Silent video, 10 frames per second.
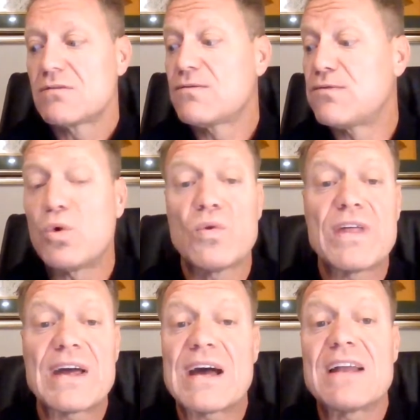for
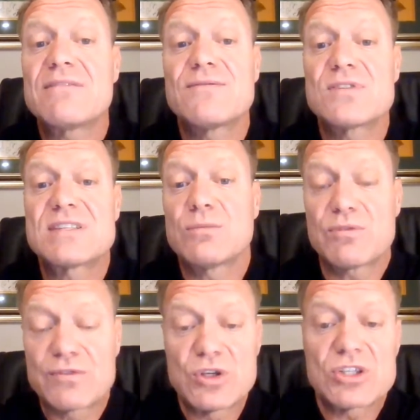the unforeseeable
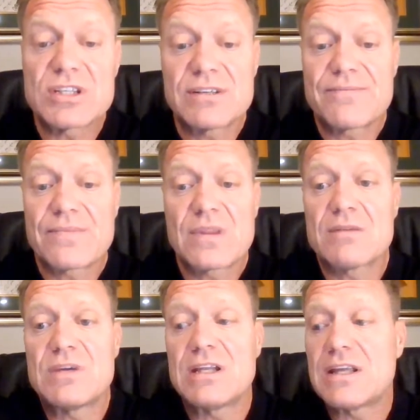future.
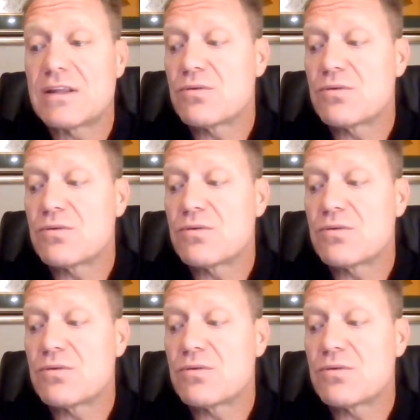I mean,